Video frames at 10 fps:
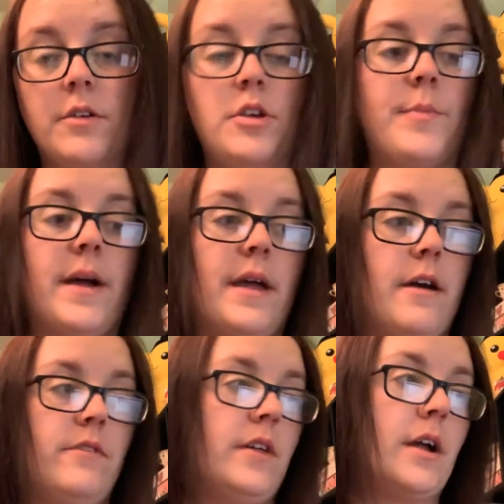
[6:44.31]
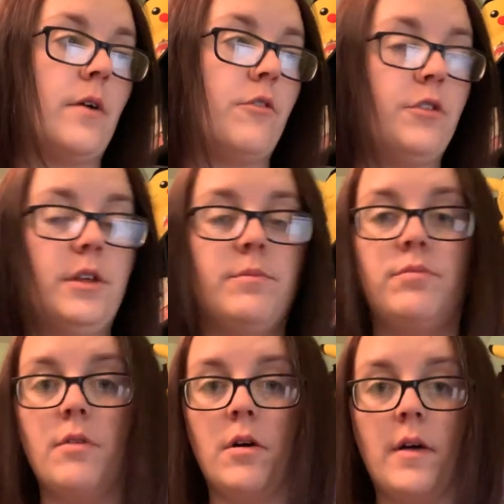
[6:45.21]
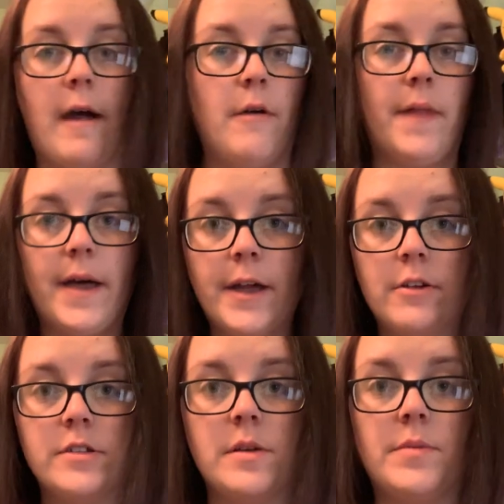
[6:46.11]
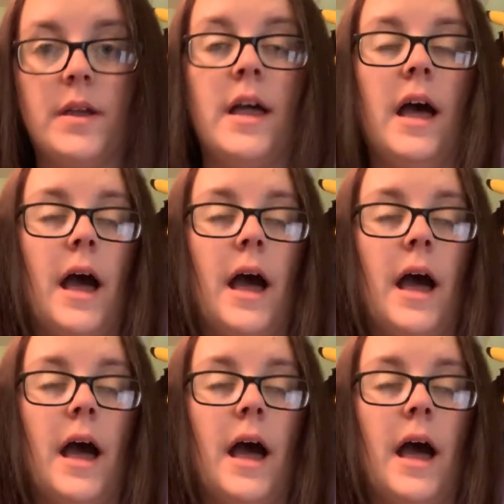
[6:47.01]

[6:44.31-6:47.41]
You might have like a really outline or something.